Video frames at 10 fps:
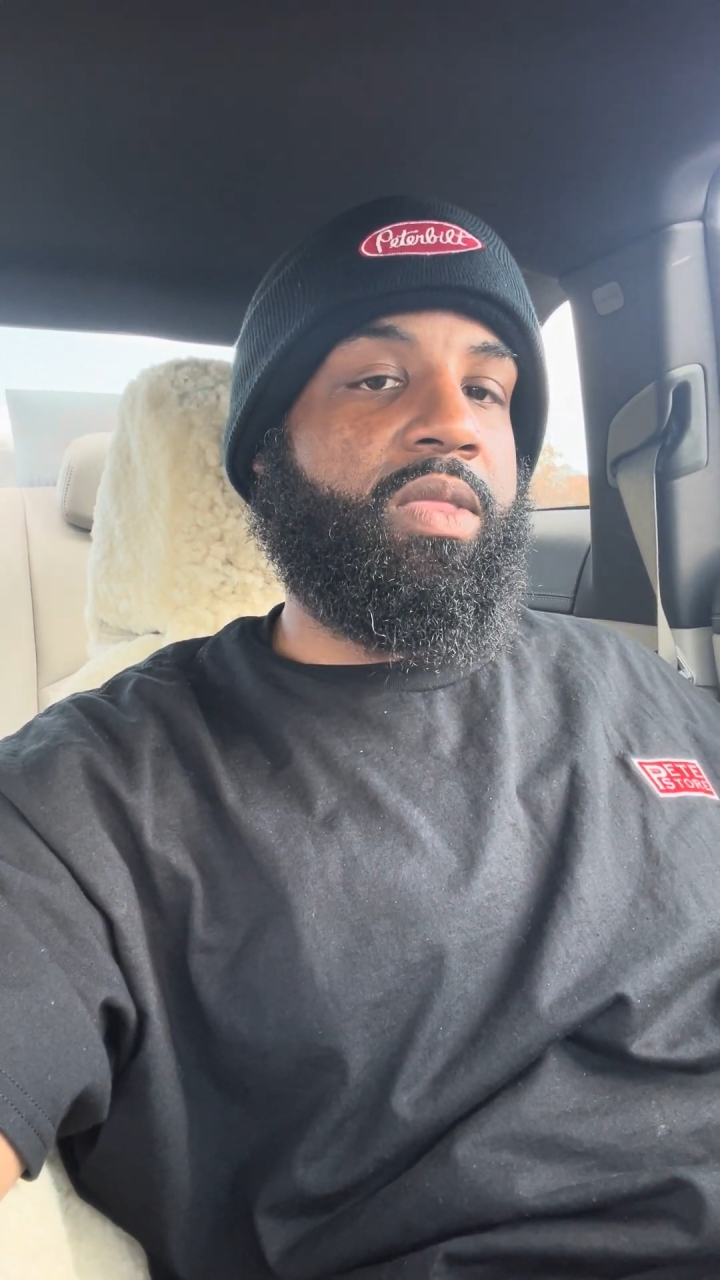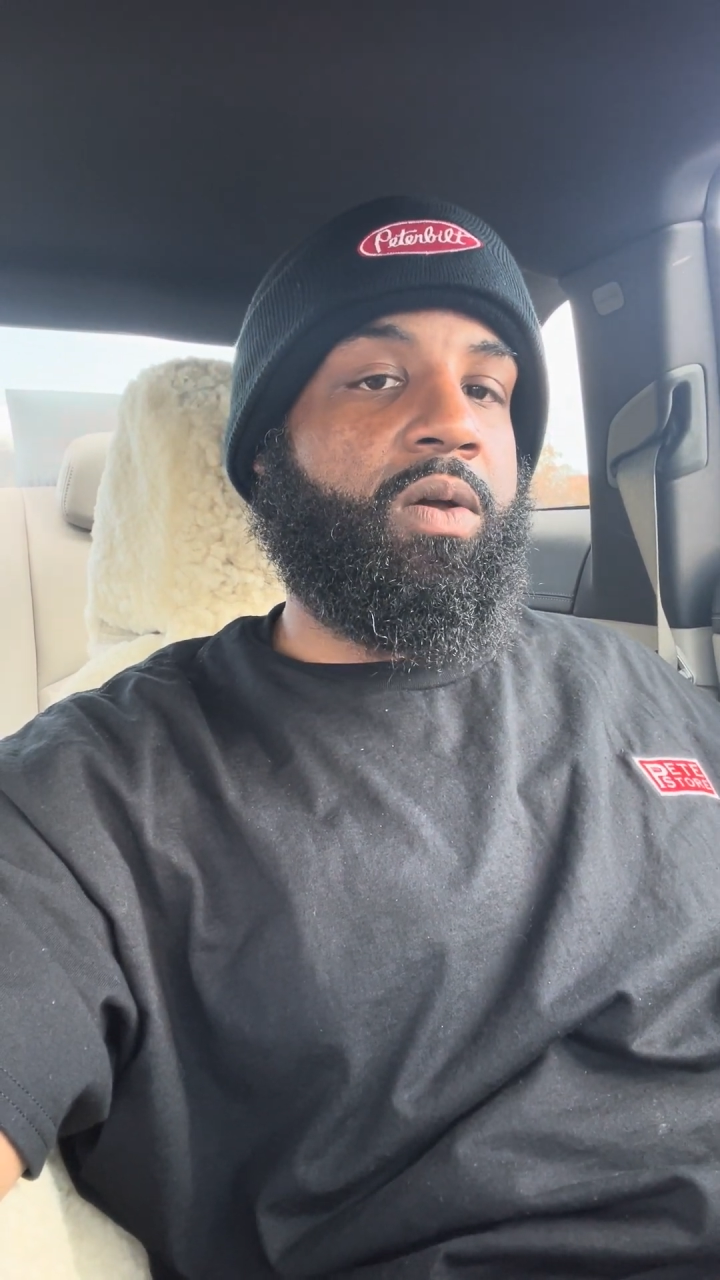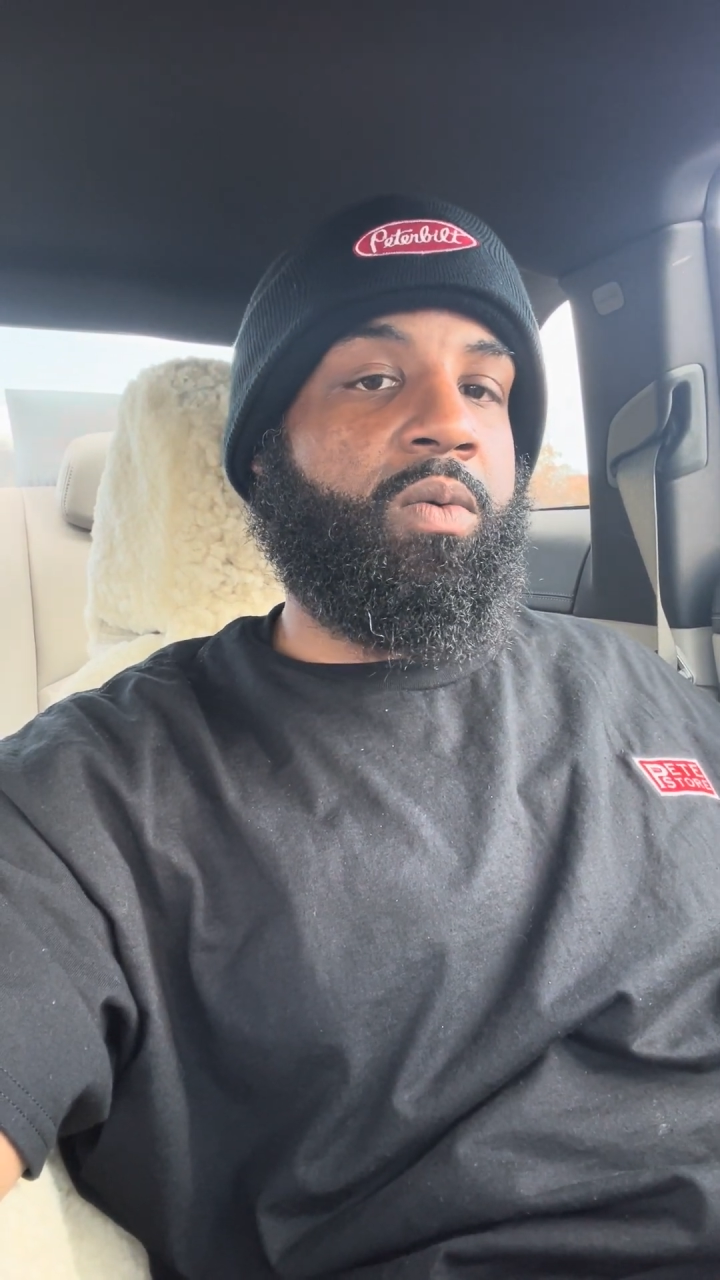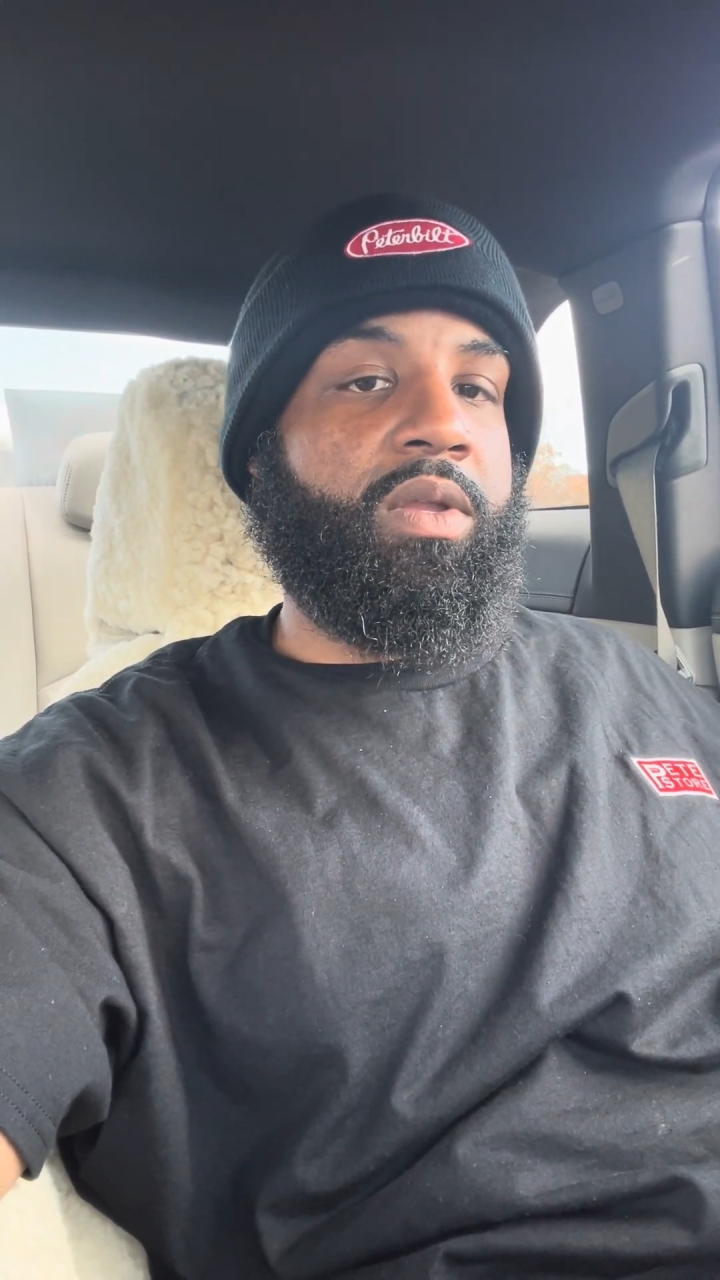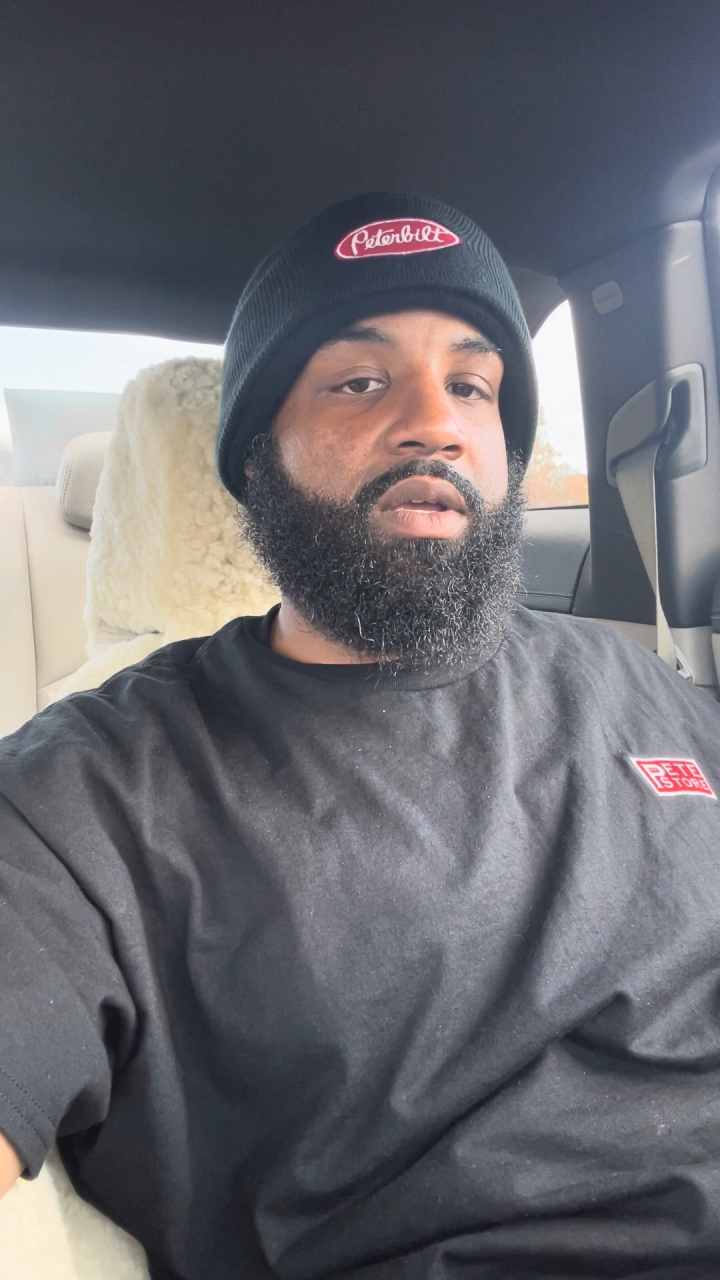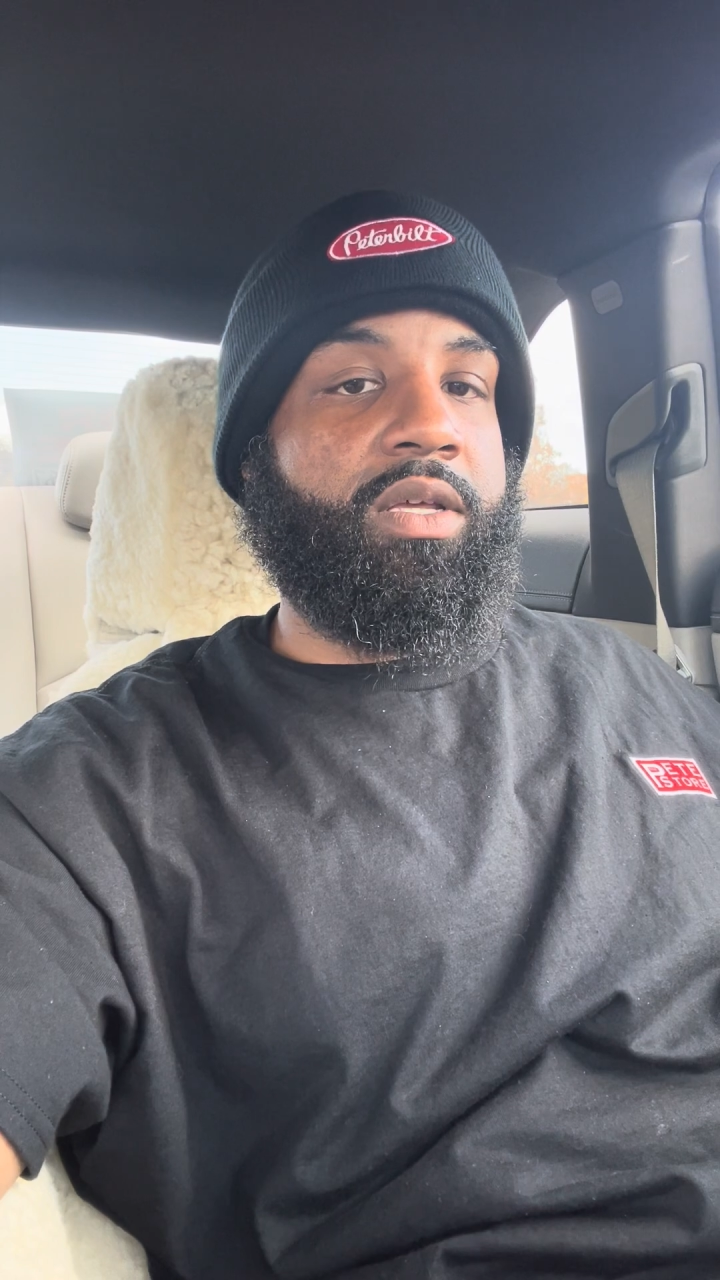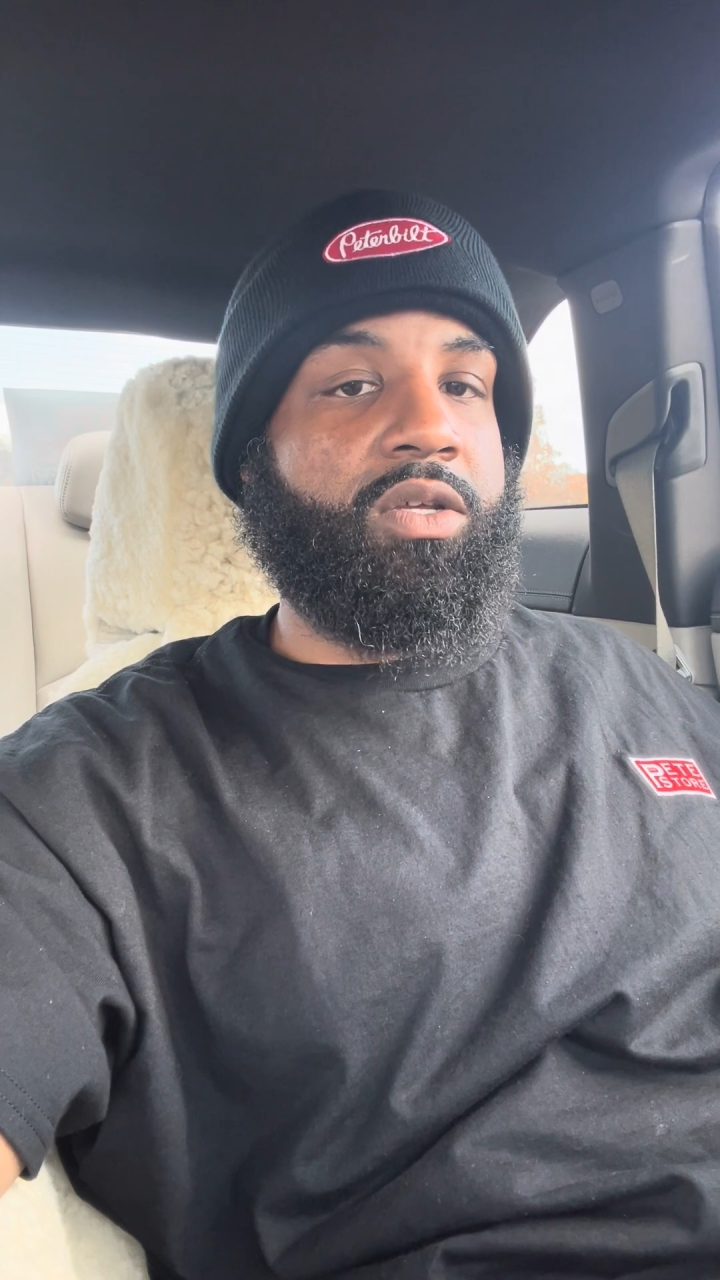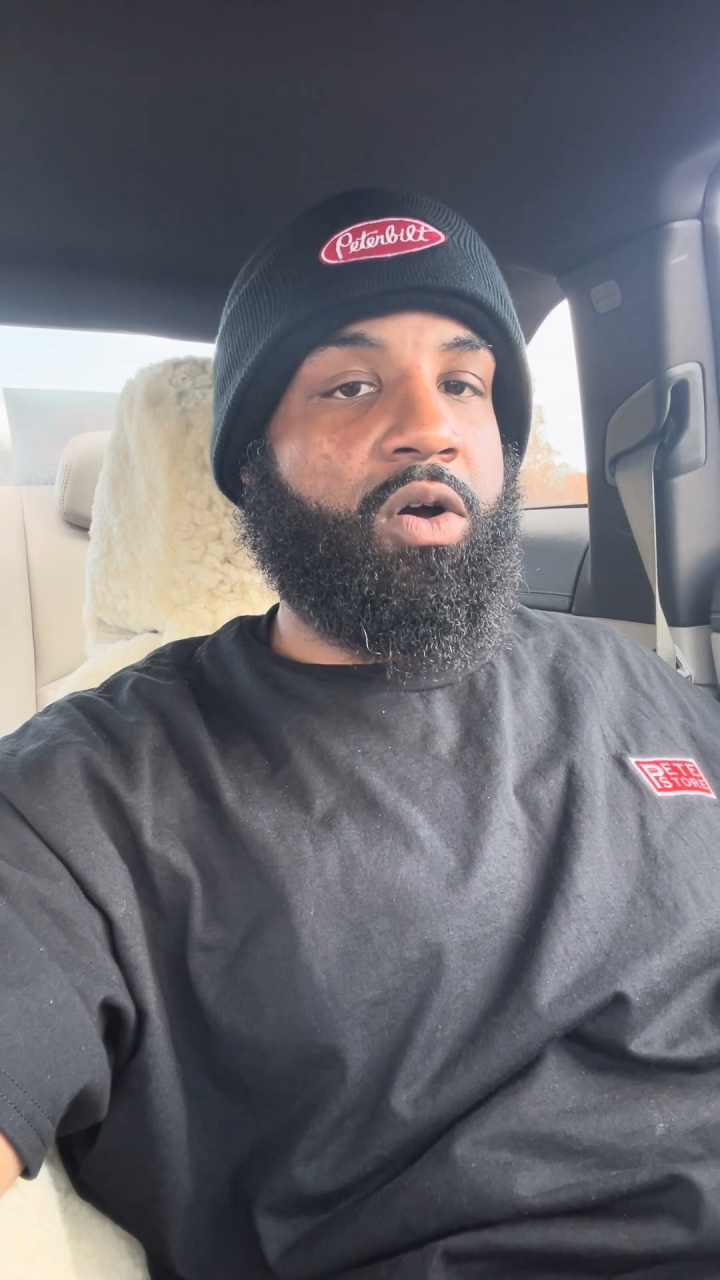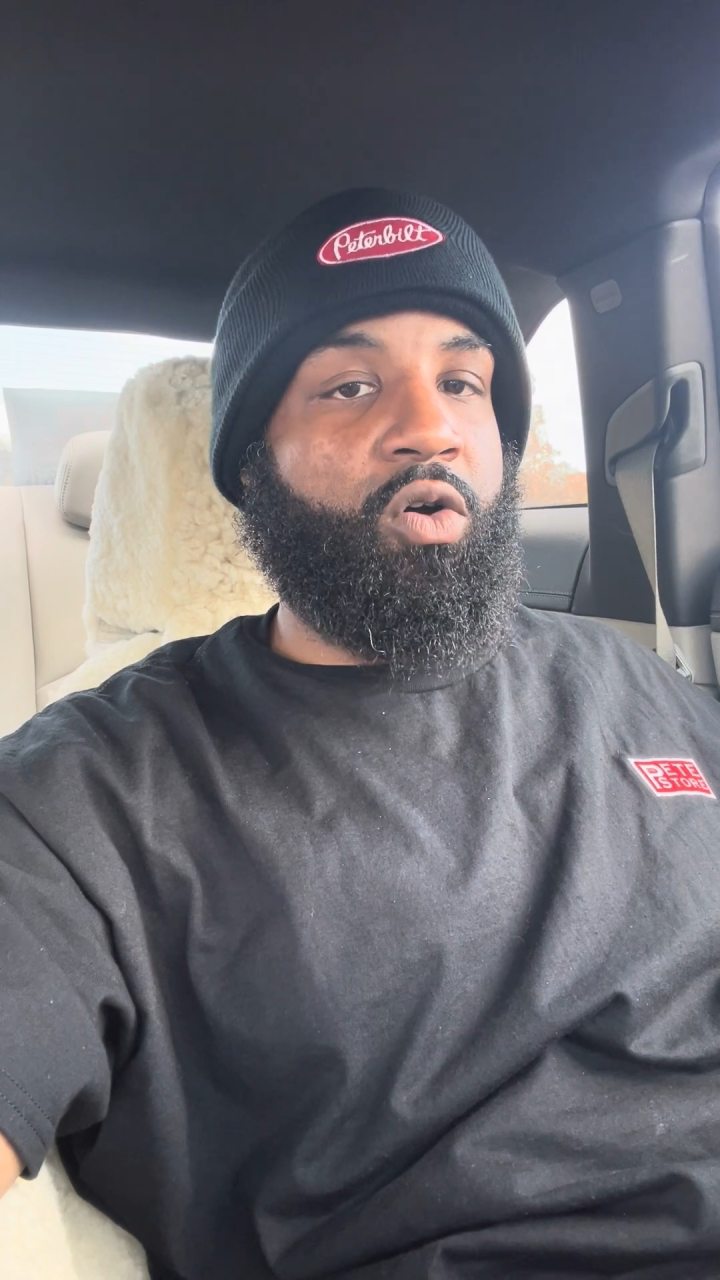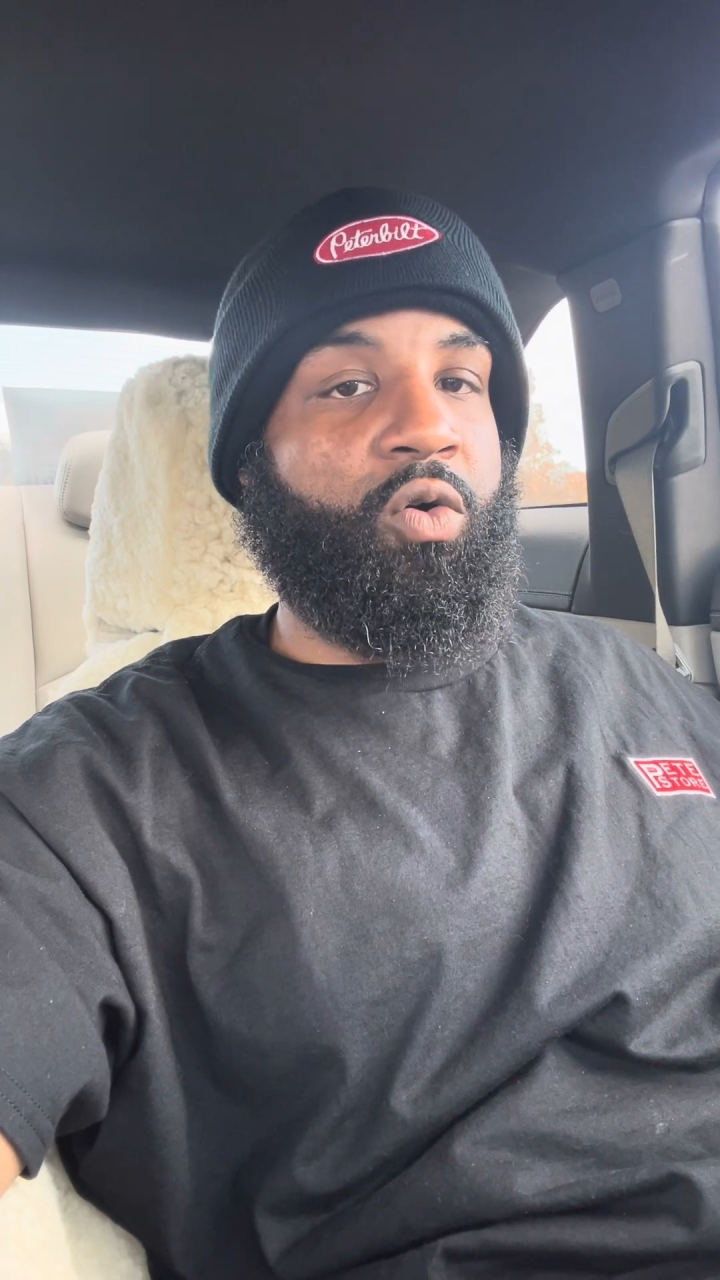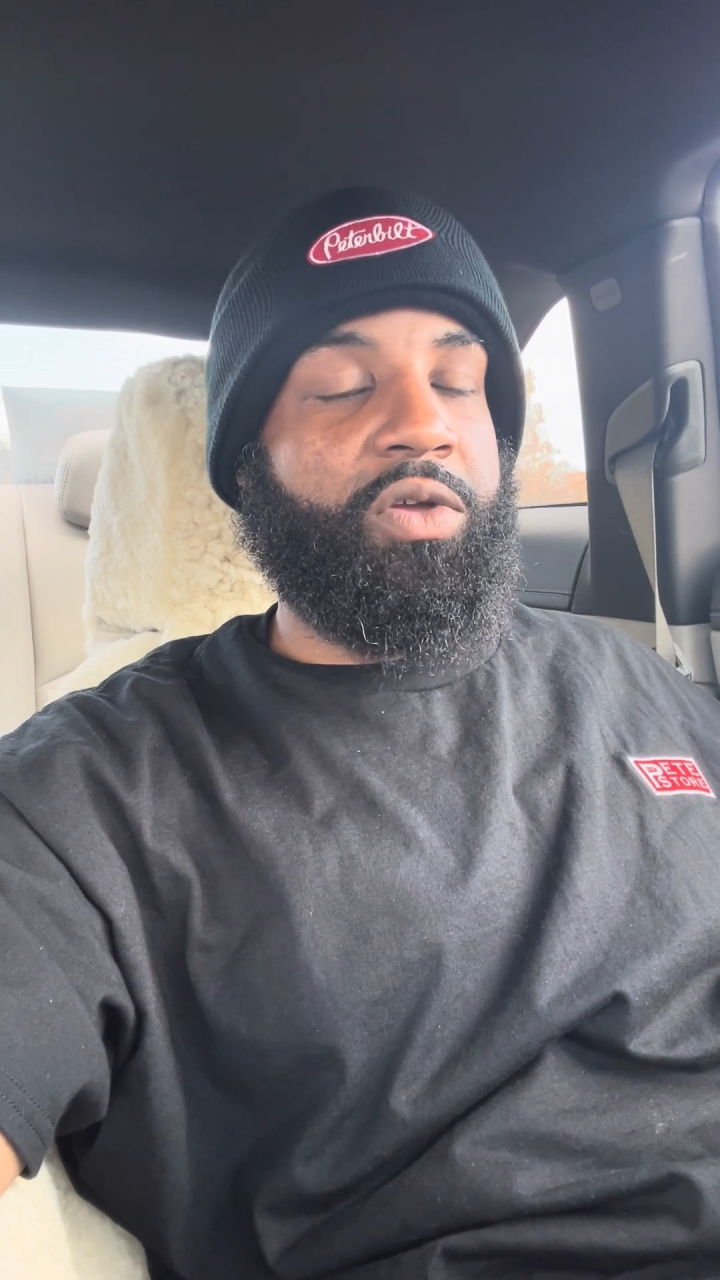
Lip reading: when it gets cold,